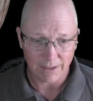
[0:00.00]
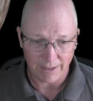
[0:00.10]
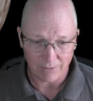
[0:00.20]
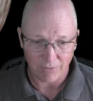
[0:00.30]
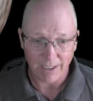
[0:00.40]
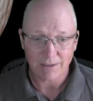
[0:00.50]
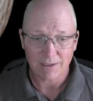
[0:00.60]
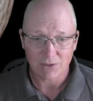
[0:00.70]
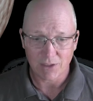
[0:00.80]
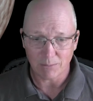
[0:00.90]
the
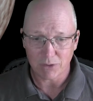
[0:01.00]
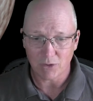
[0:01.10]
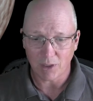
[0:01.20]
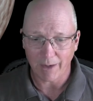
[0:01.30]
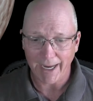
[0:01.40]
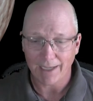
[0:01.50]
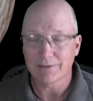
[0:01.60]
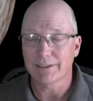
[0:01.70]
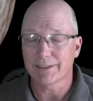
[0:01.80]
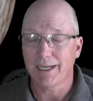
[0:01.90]
advantage that Pluto
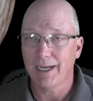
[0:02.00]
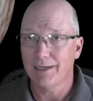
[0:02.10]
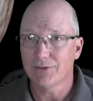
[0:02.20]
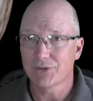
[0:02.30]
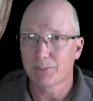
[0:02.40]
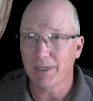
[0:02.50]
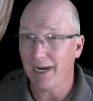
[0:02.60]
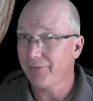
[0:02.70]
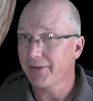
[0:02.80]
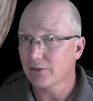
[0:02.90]
has is it has been
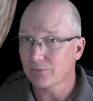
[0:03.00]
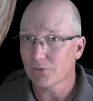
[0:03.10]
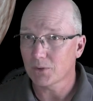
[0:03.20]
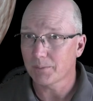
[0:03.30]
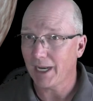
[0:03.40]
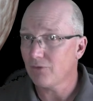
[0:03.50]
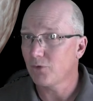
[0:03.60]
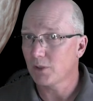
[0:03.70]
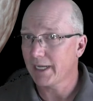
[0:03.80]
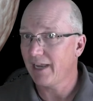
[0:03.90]
out there for about
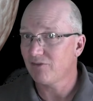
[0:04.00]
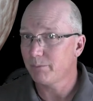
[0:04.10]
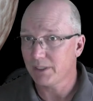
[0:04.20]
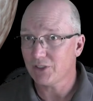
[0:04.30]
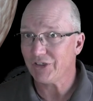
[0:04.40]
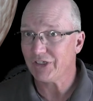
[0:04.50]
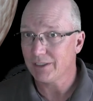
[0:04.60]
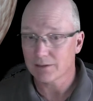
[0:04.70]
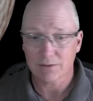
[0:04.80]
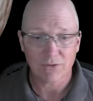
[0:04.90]
4.5 billion
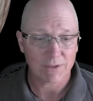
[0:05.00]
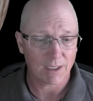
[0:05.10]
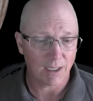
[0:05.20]
years,